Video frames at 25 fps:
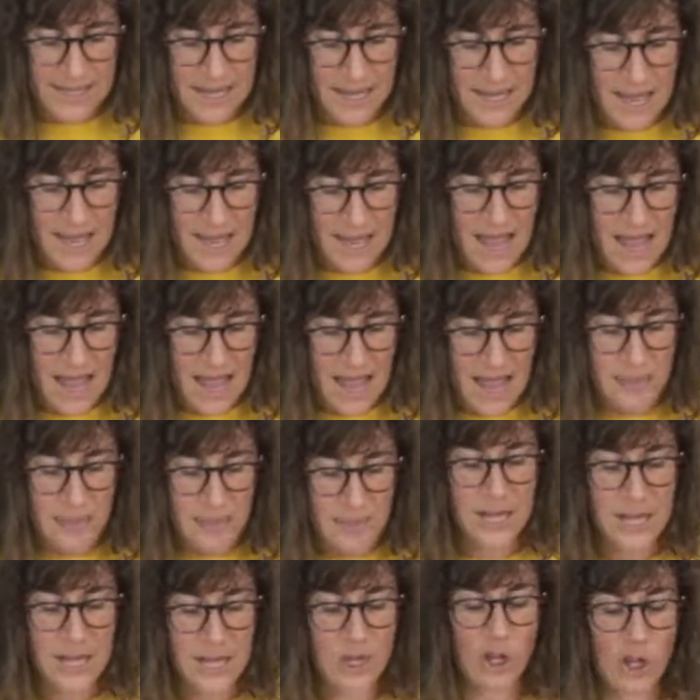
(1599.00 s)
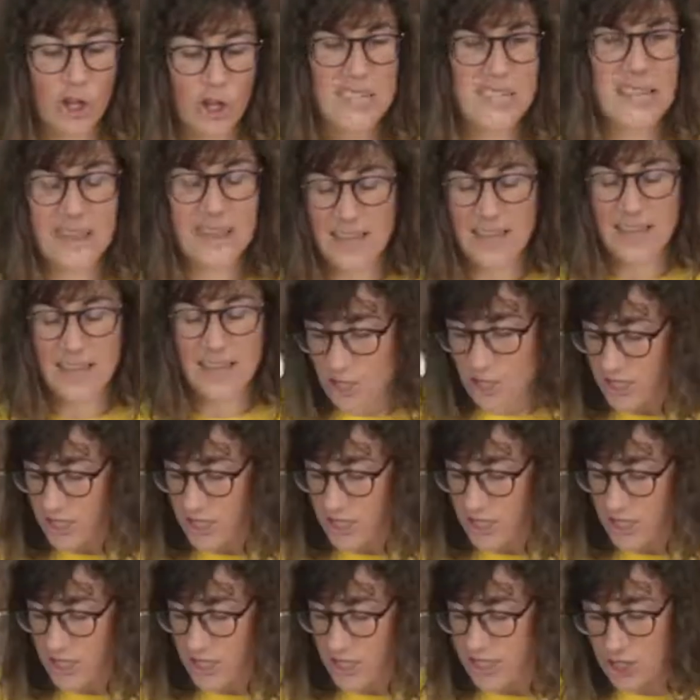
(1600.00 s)
and then you'll see that you just
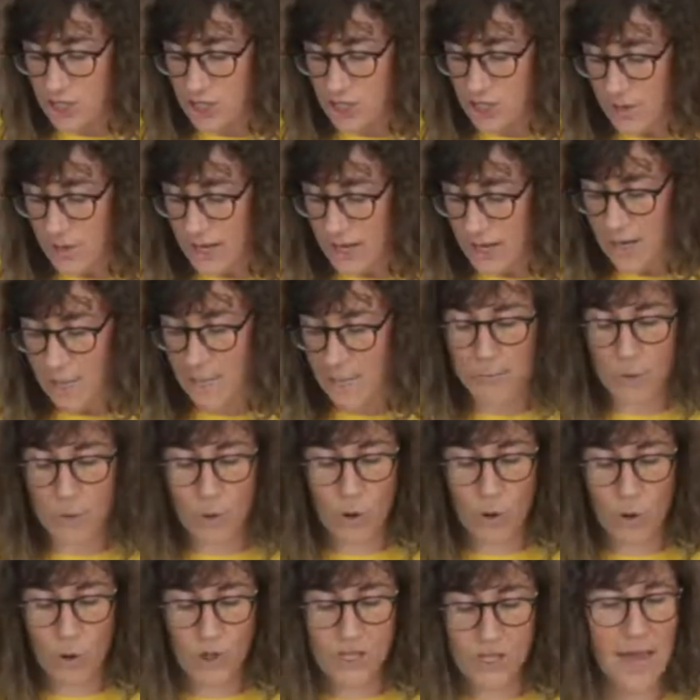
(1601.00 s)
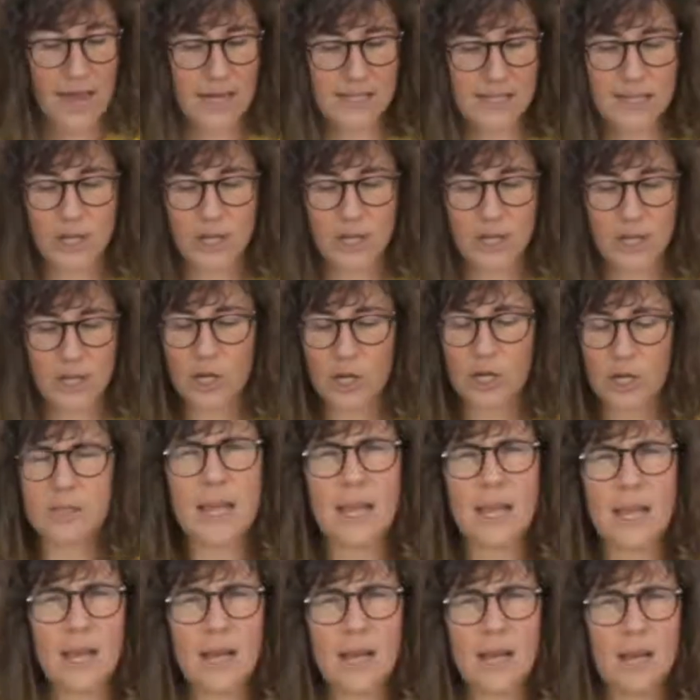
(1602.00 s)
need to do a little bit more tying. So you can
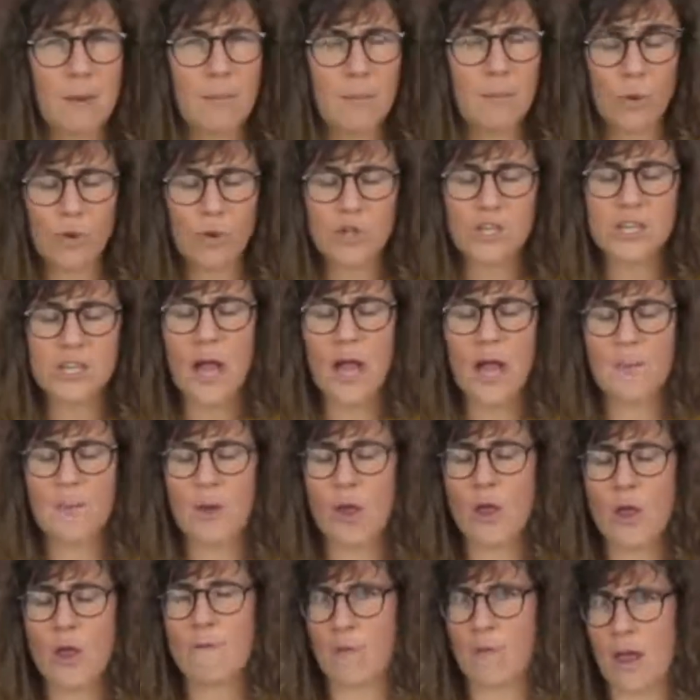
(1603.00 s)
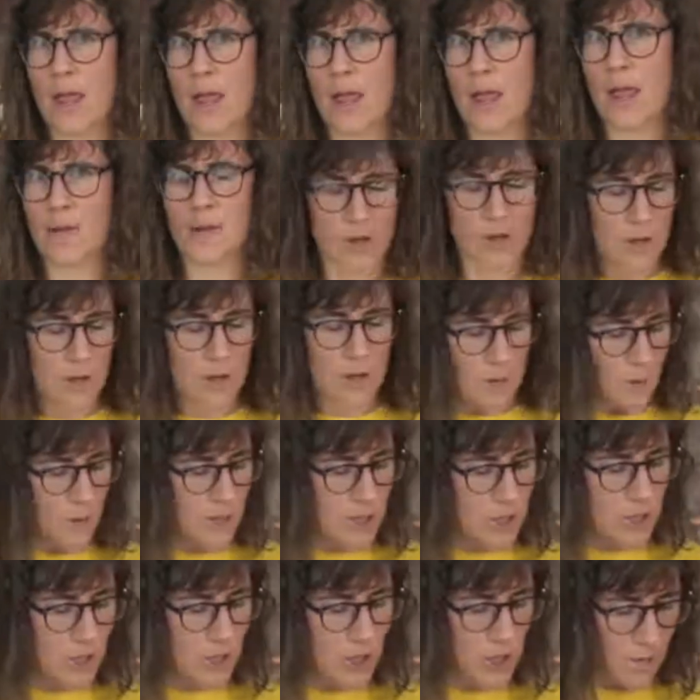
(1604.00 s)
take a little bit more time over it
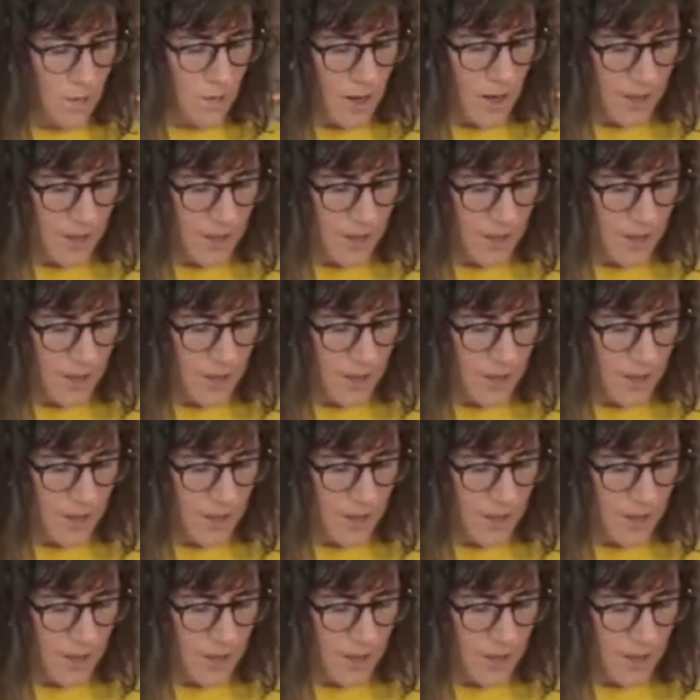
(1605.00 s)
when you are